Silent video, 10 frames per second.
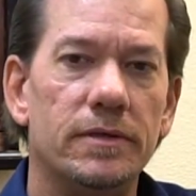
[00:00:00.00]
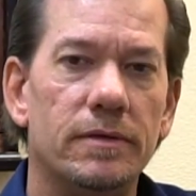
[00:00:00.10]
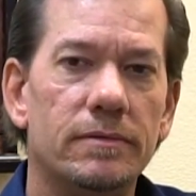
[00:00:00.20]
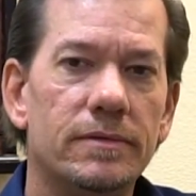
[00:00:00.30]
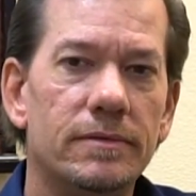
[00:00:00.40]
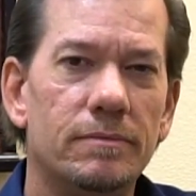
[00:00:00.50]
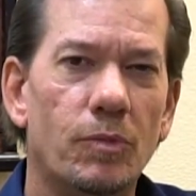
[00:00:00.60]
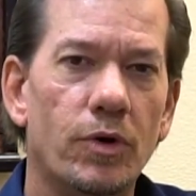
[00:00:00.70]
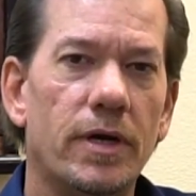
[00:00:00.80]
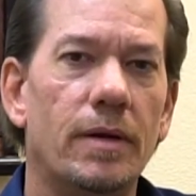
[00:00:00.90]
So
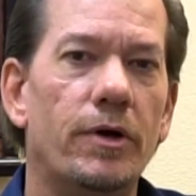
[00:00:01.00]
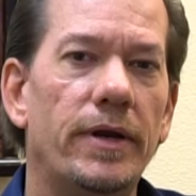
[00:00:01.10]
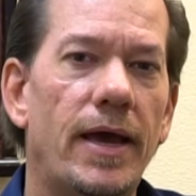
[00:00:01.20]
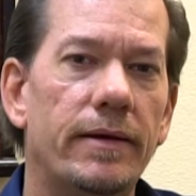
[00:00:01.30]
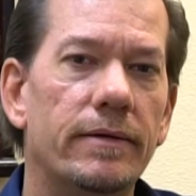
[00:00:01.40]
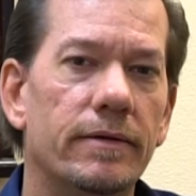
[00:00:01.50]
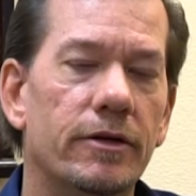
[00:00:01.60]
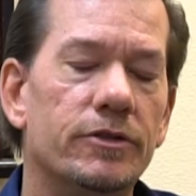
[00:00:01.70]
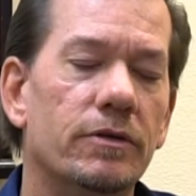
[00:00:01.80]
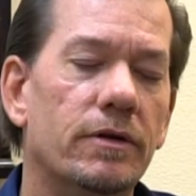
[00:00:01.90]
more to come on that, and
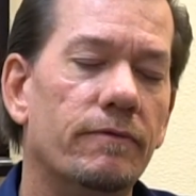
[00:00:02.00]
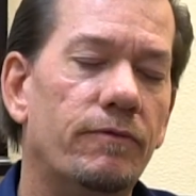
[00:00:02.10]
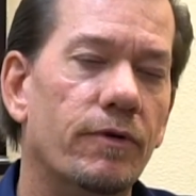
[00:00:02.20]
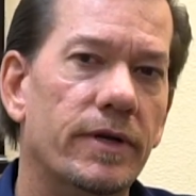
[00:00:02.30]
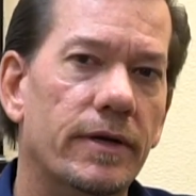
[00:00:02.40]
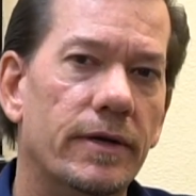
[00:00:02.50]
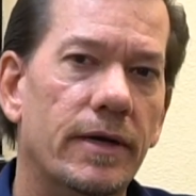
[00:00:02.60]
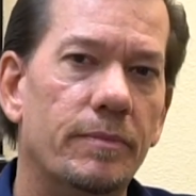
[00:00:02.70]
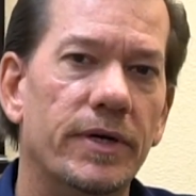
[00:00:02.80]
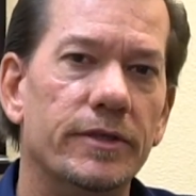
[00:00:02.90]
also looking forward to
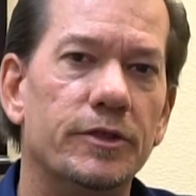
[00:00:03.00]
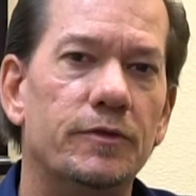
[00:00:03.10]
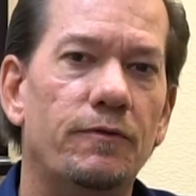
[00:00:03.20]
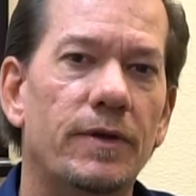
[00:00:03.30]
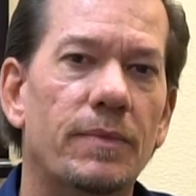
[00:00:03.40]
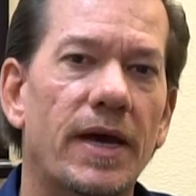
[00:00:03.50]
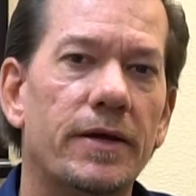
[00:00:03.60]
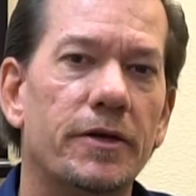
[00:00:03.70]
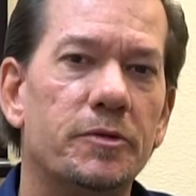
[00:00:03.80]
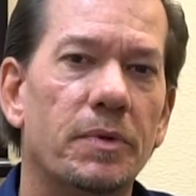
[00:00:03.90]
anybody else's feedback
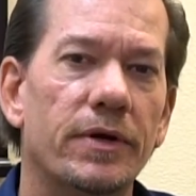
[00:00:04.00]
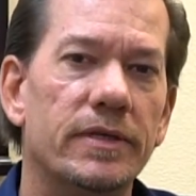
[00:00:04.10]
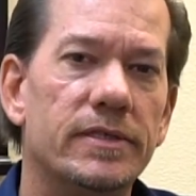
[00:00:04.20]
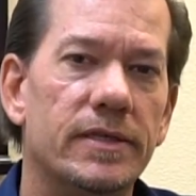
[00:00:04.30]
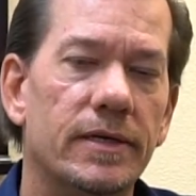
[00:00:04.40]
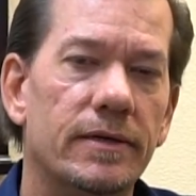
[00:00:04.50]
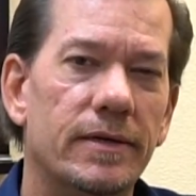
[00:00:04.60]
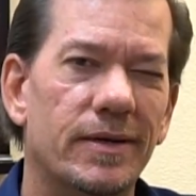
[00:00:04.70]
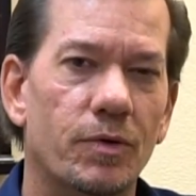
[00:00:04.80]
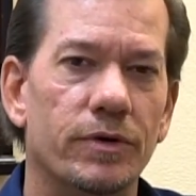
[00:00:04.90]
and experience
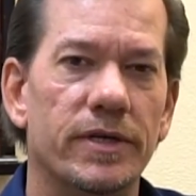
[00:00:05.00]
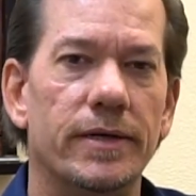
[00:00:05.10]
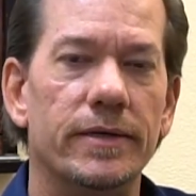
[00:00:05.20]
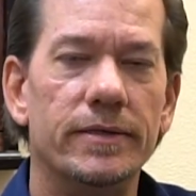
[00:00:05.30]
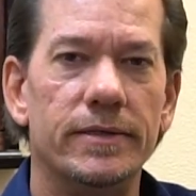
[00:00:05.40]
in Cortana.